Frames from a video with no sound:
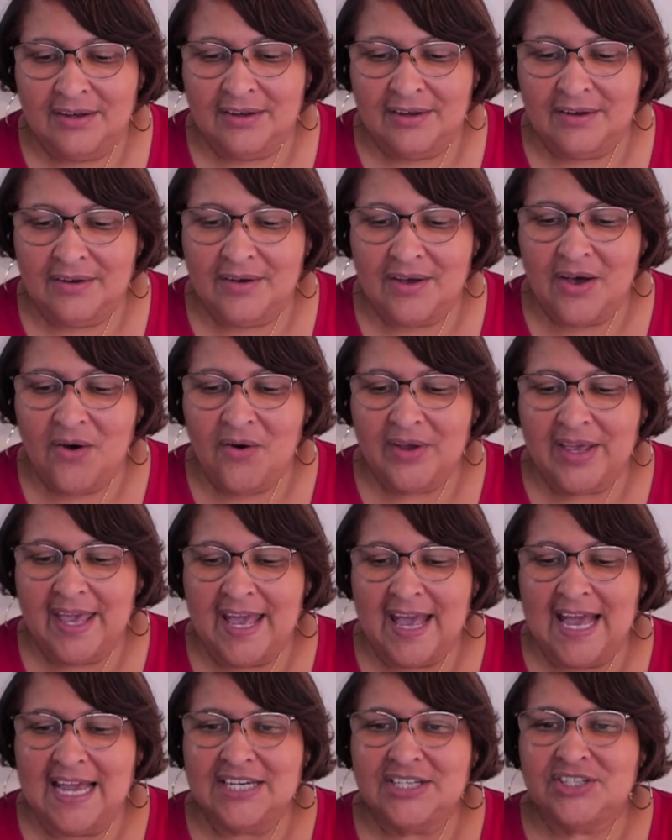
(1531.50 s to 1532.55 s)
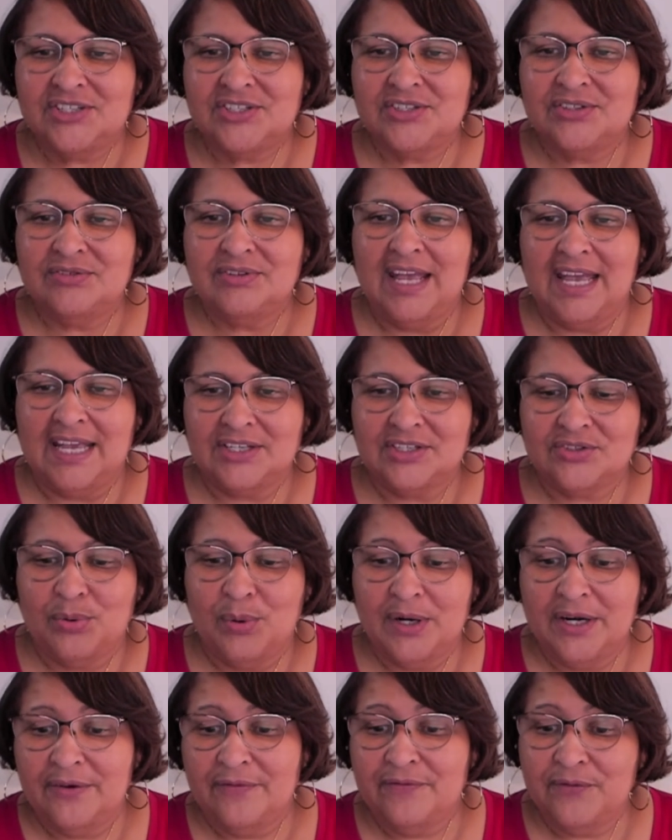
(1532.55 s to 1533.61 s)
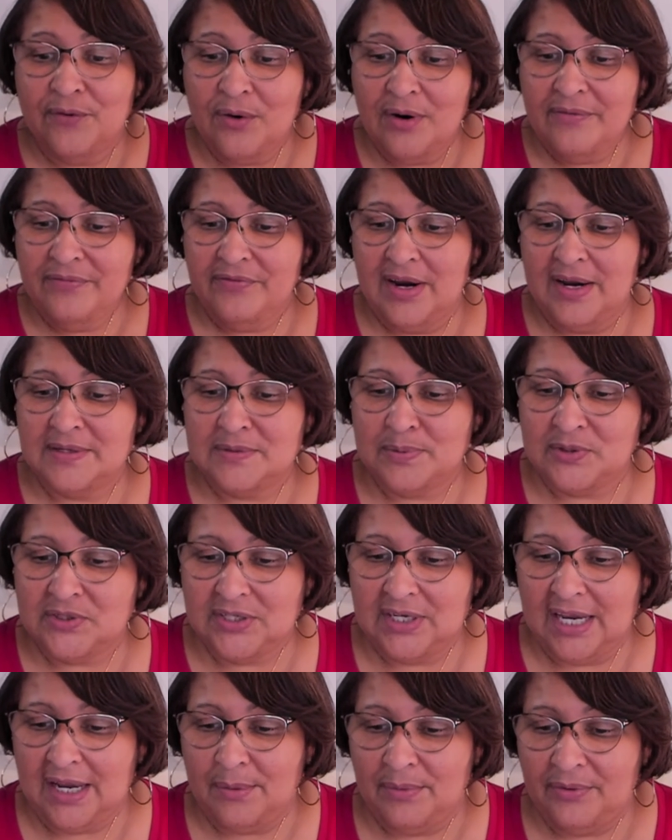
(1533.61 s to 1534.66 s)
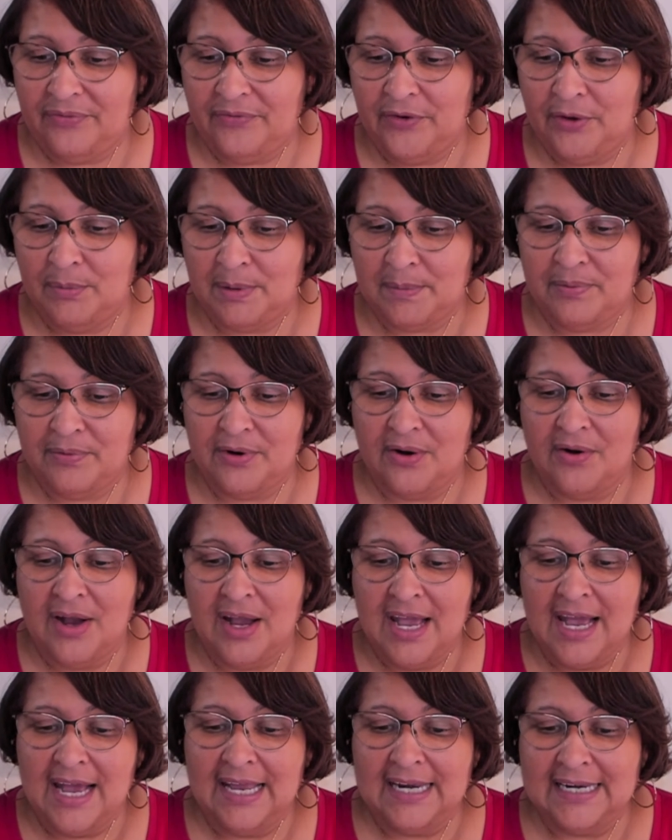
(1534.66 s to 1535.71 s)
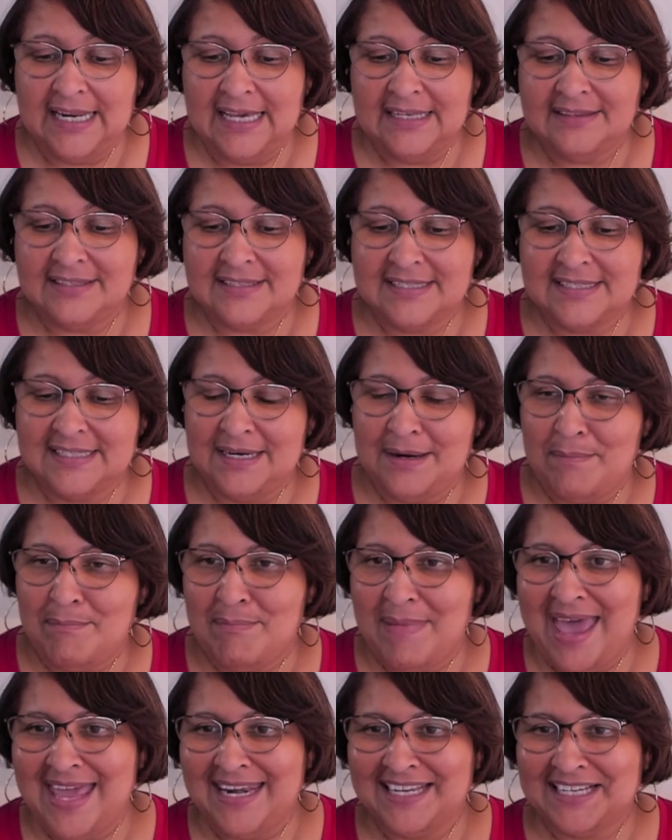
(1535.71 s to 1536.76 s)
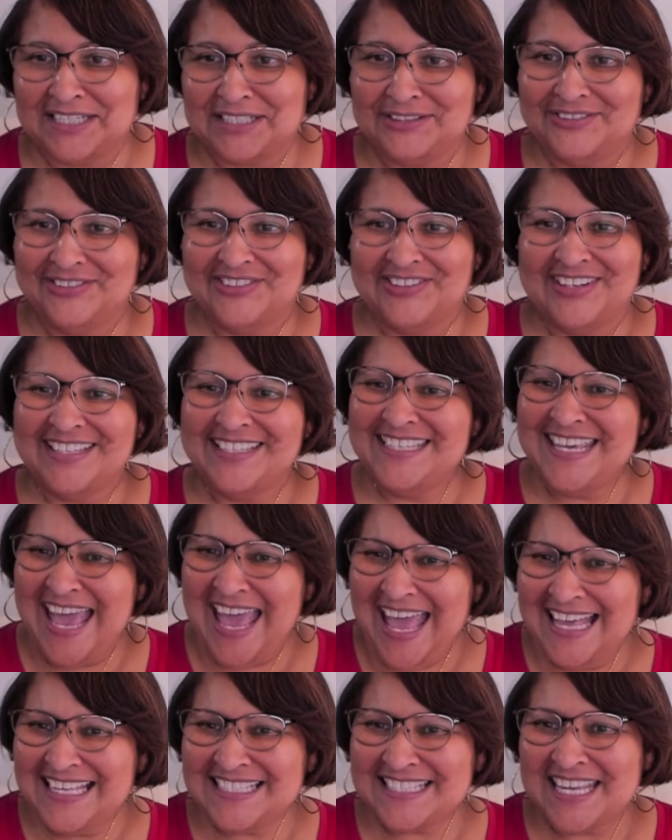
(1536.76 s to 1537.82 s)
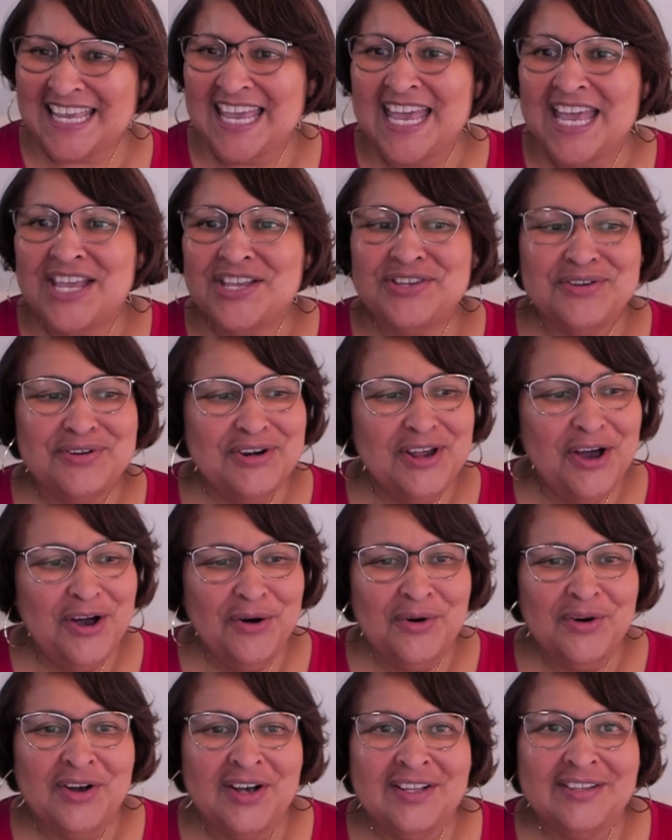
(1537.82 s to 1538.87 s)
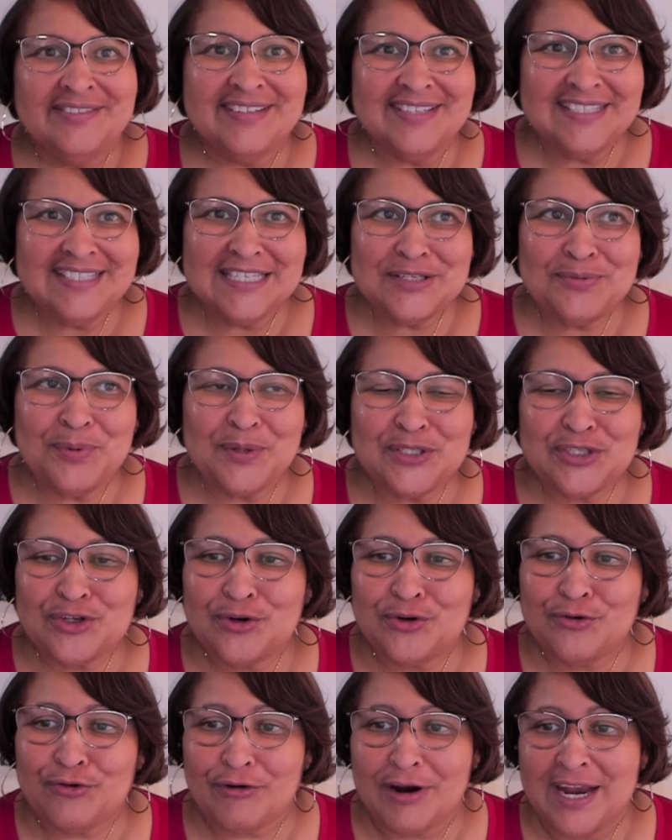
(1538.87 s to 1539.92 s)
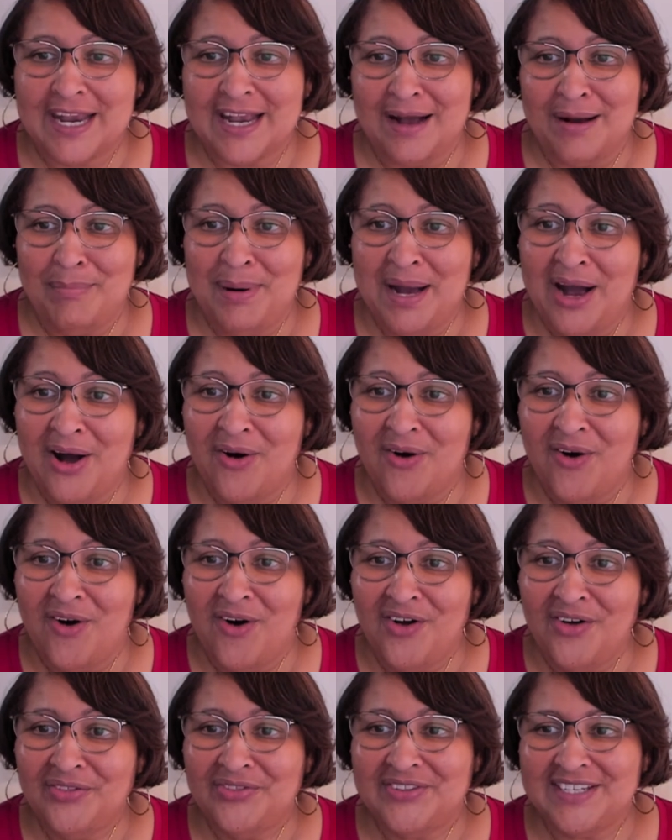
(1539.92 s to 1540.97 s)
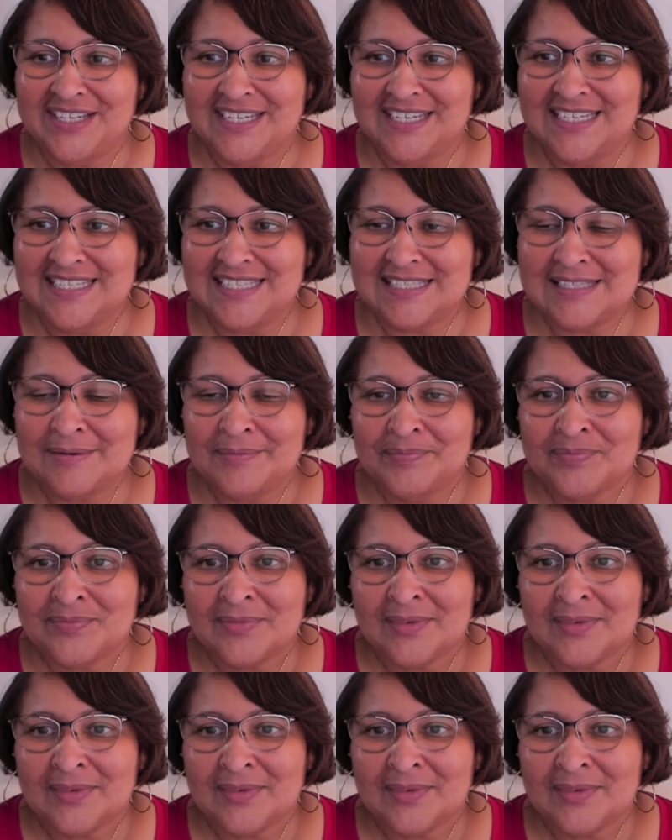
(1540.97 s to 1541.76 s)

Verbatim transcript: uh, okay, I shoot at 24 frames per second with Filmic Pro. I like the cinematic look. Yes, you know, this is what's great about all these